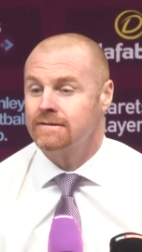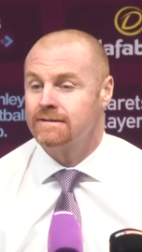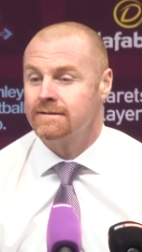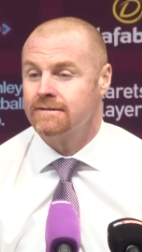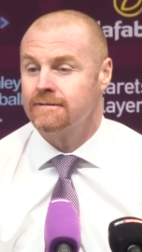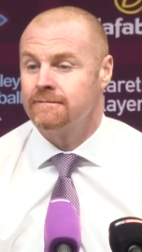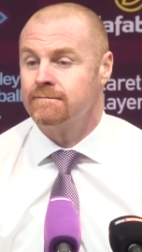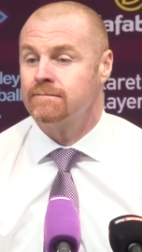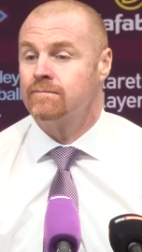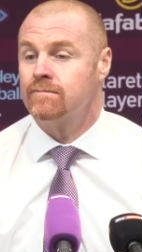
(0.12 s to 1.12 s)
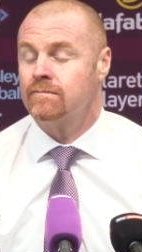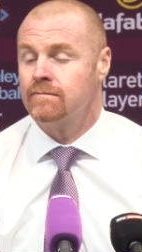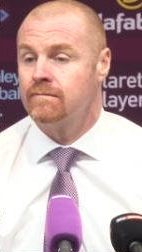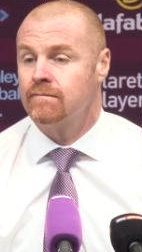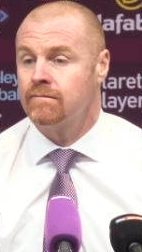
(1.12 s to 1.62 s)
about making it about yourselves,
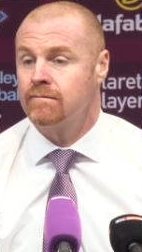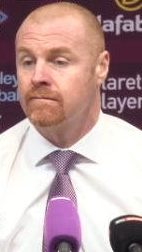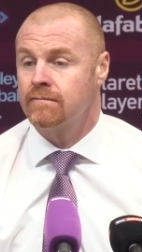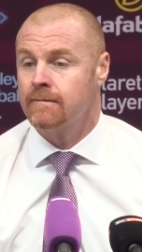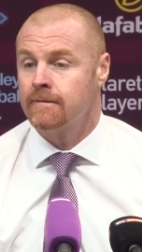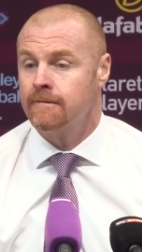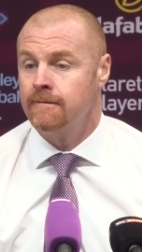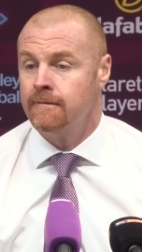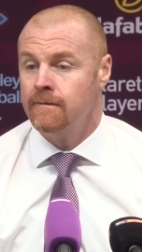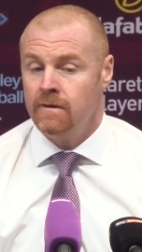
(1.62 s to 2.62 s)
you, you very much did that, didn't you?